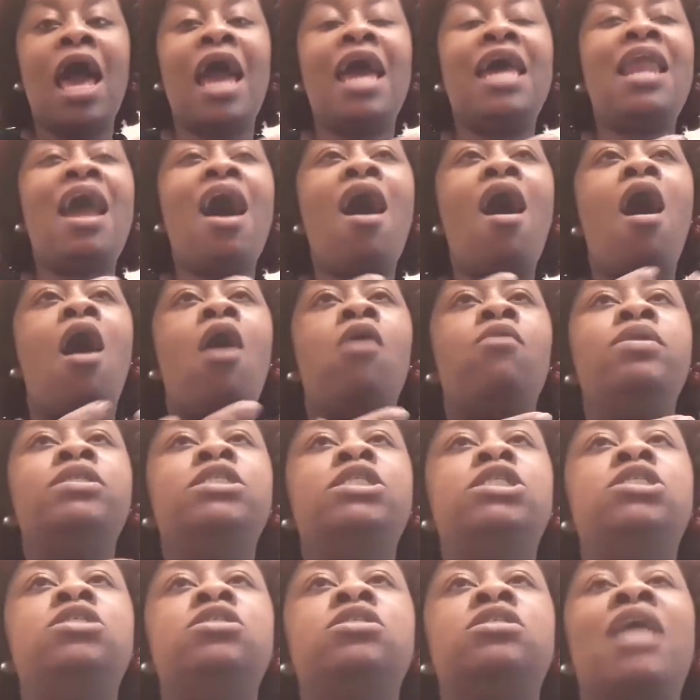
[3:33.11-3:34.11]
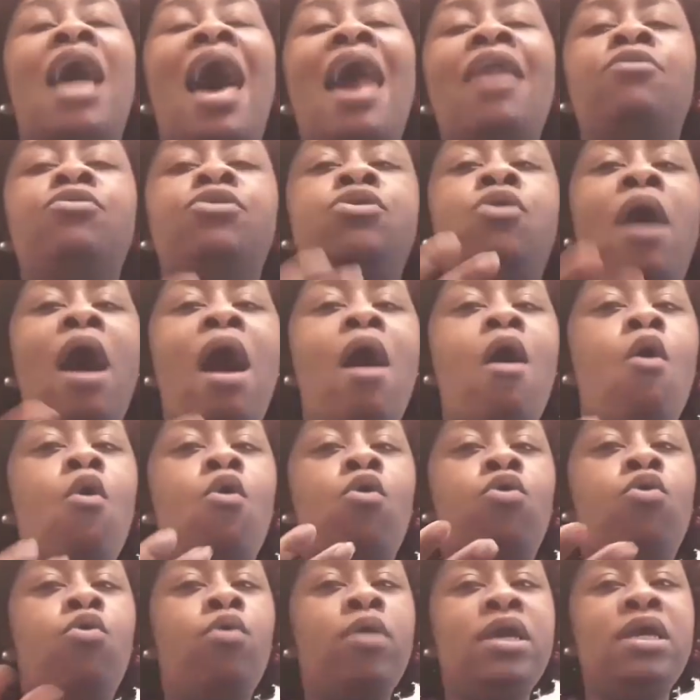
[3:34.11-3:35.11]
And I always I don't know how
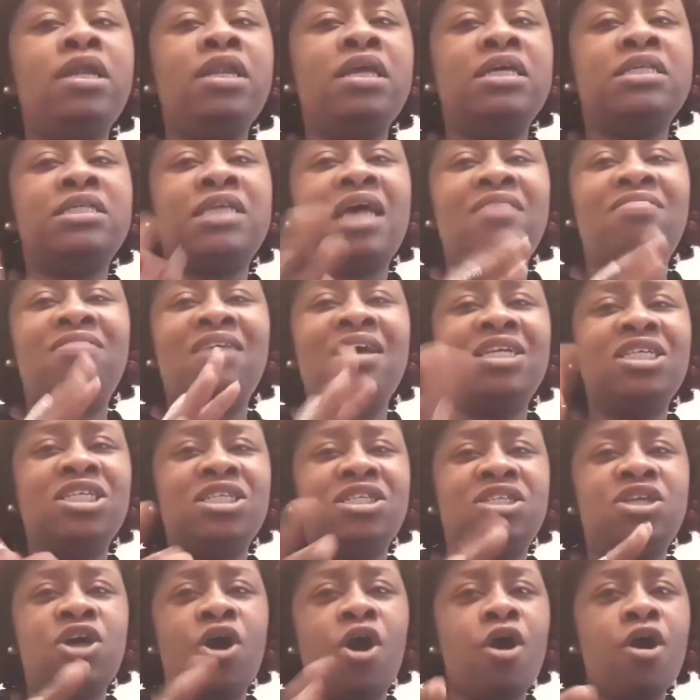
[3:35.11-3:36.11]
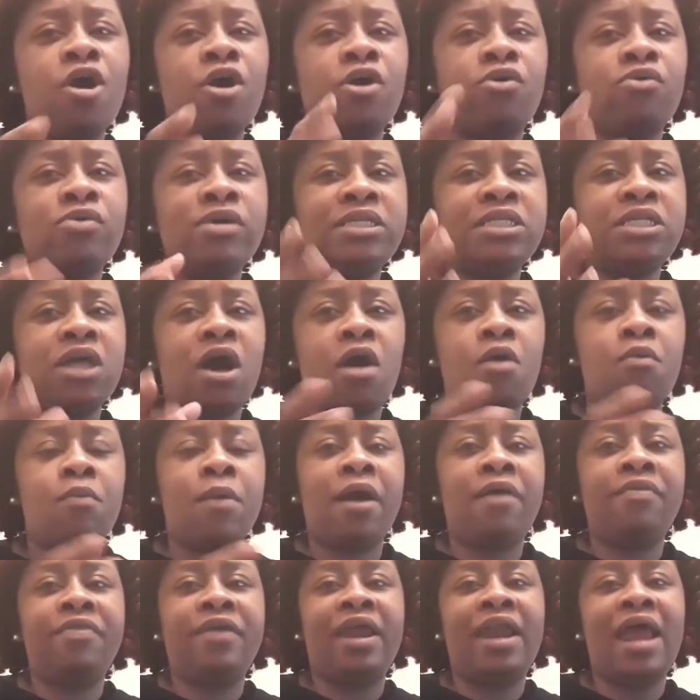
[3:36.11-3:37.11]
old Queen is. I think her and Chris are
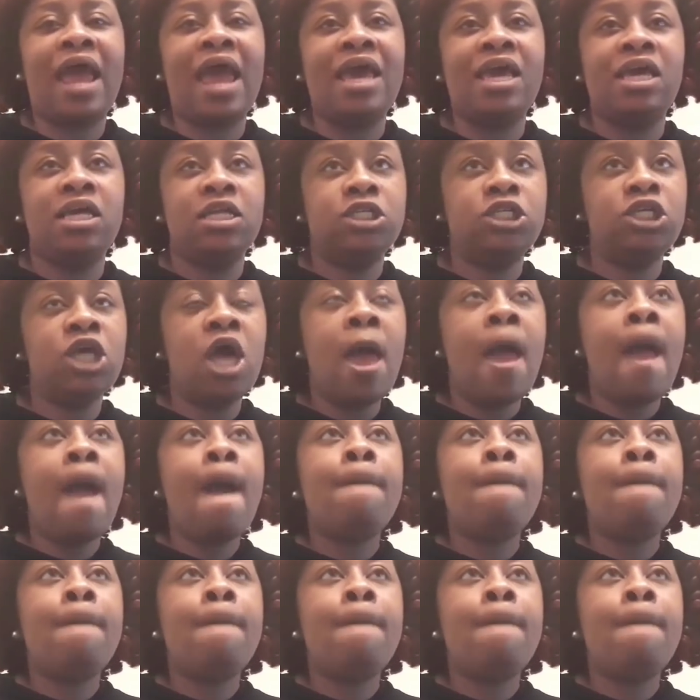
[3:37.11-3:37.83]
around that age.